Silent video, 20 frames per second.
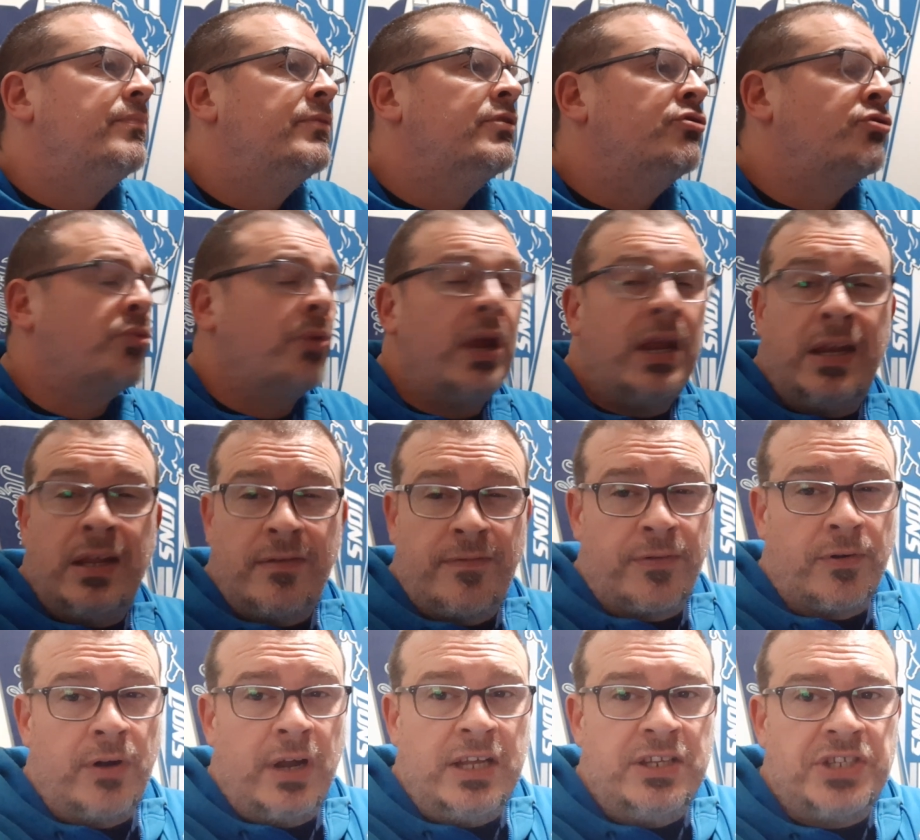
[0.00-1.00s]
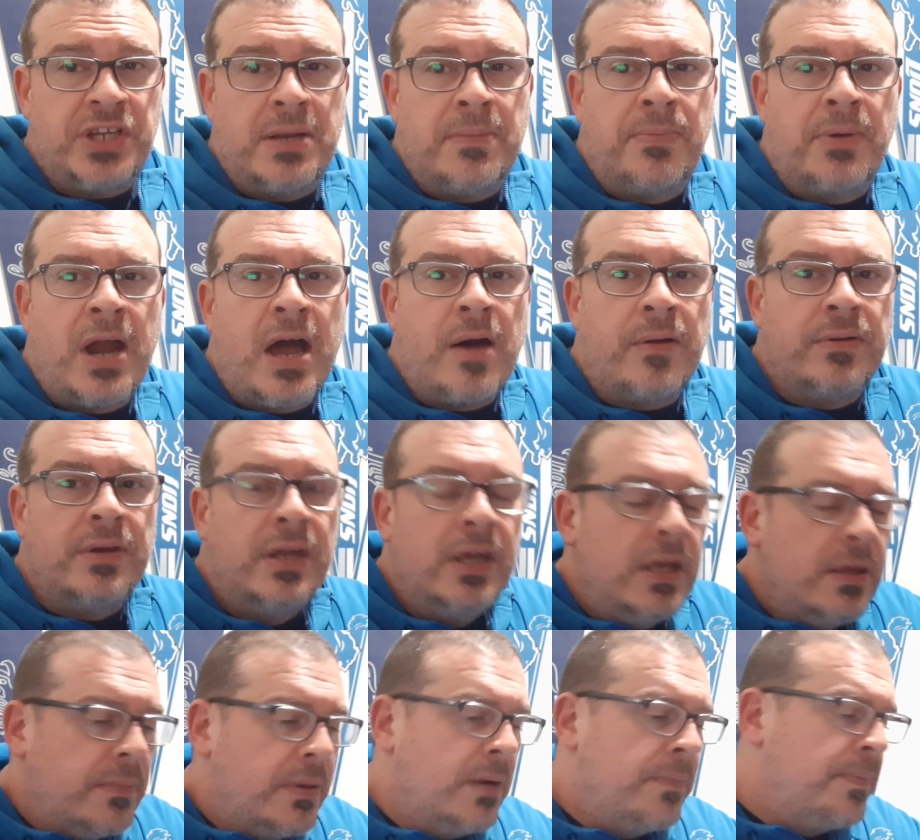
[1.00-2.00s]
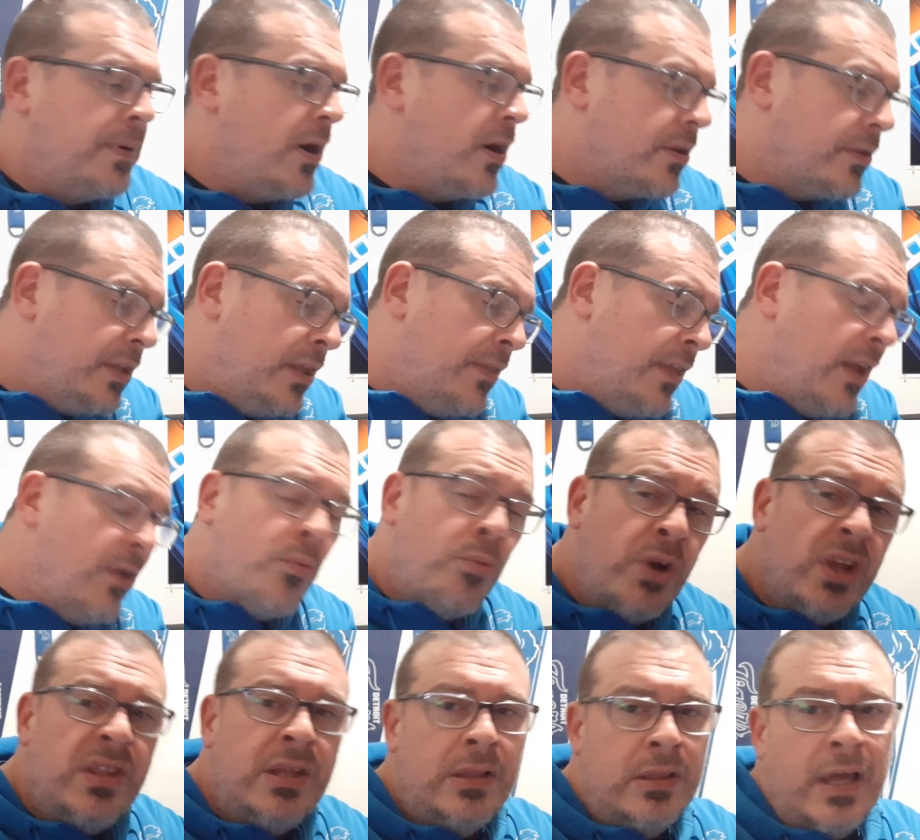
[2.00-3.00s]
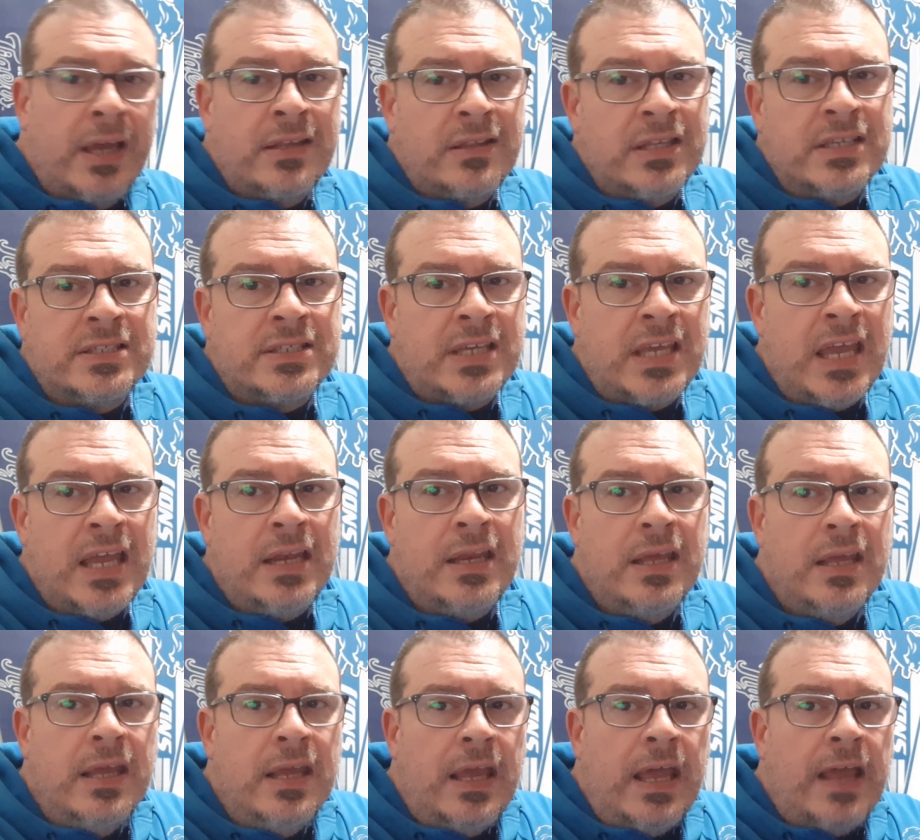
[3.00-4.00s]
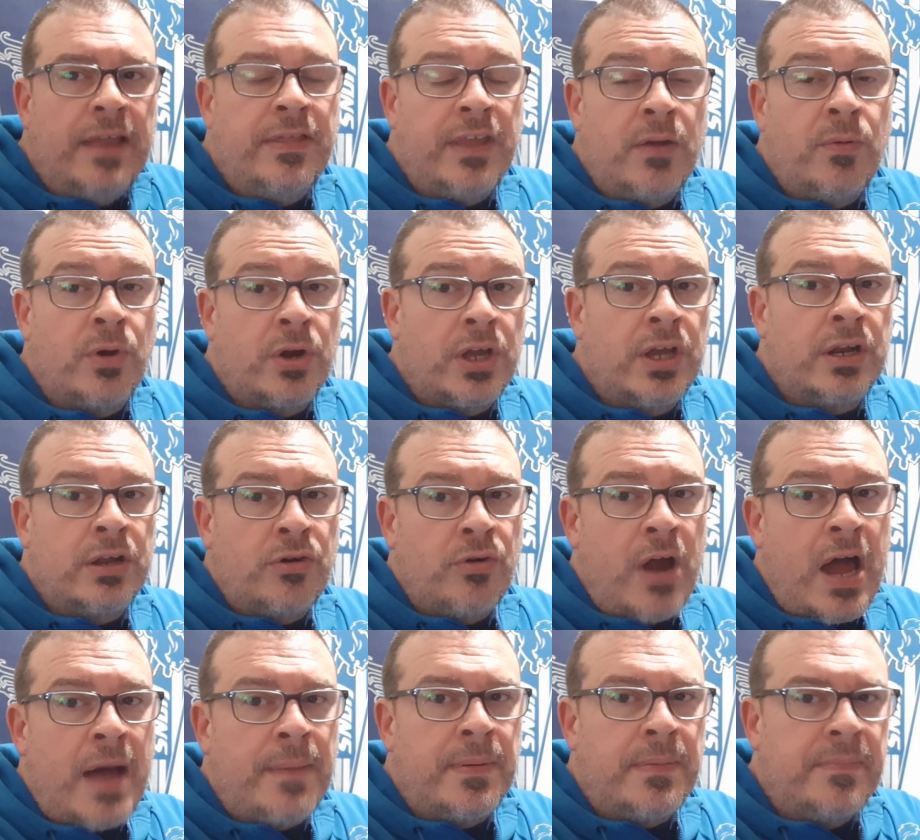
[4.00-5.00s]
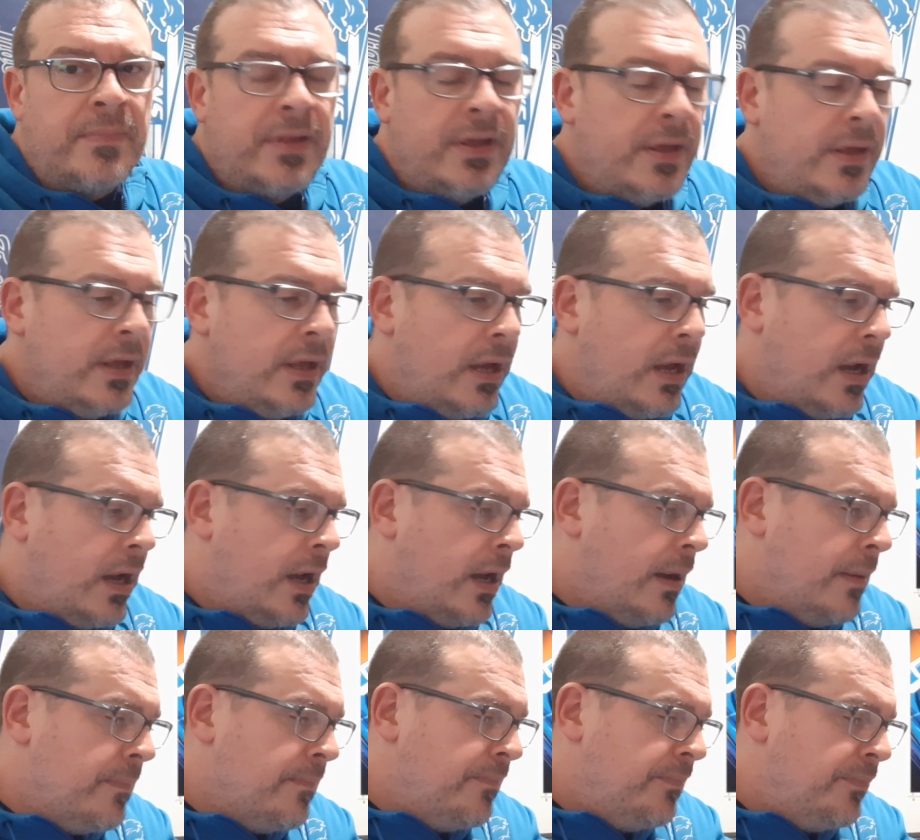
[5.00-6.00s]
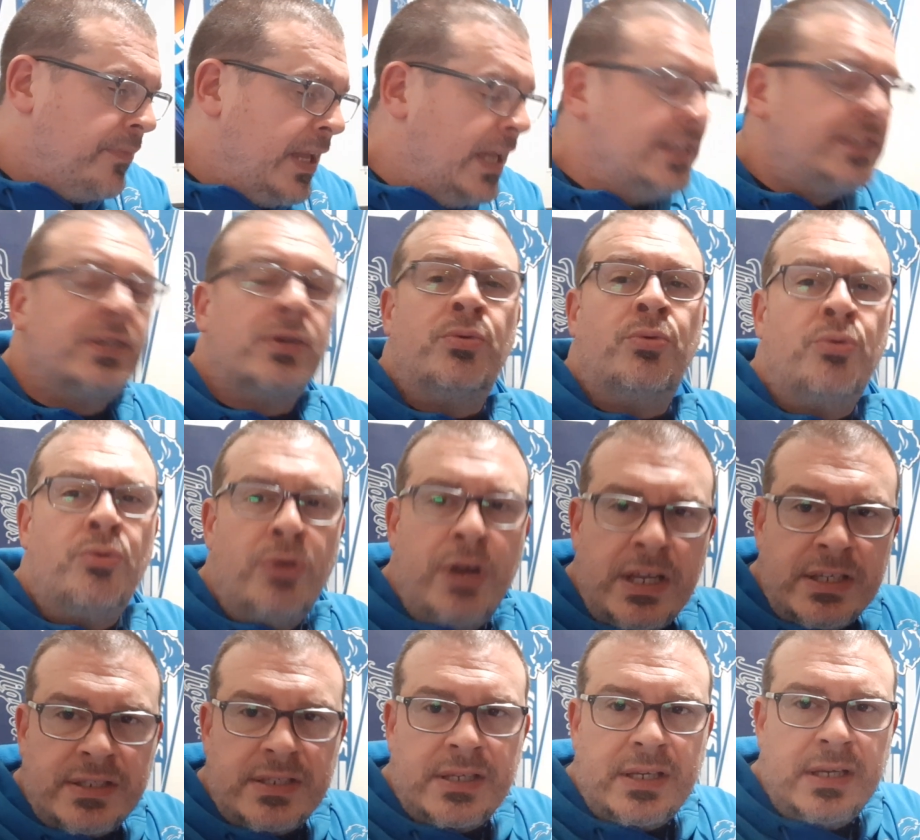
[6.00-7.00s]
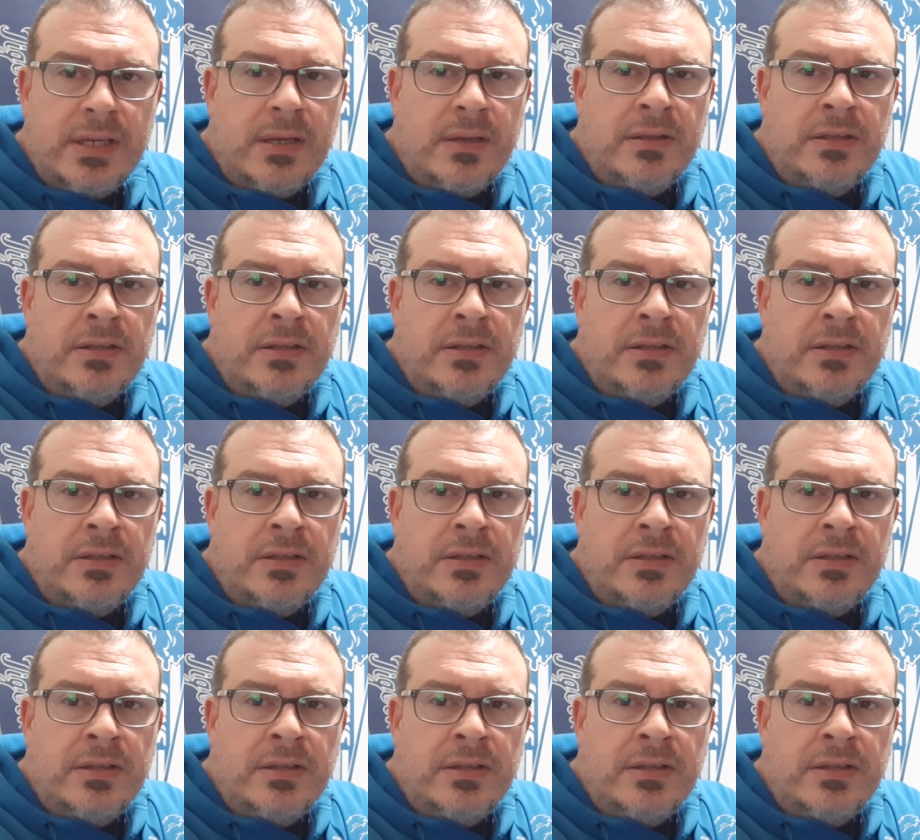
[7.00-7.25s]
trading for A.J. Brown. But apparently, they really liked this kid, and they were going to grab him. It's a risk.